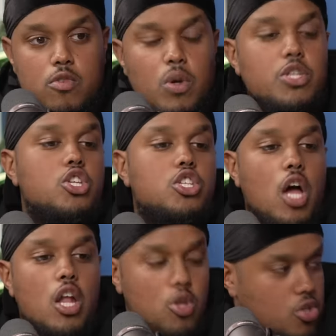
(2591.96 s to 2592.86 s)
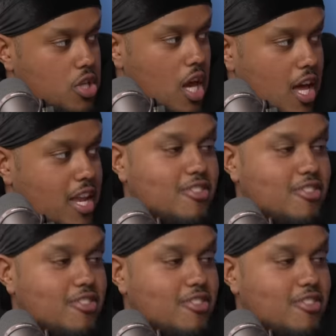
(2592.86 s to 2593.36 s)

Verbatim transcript: I don't know. When did you start losing your hair?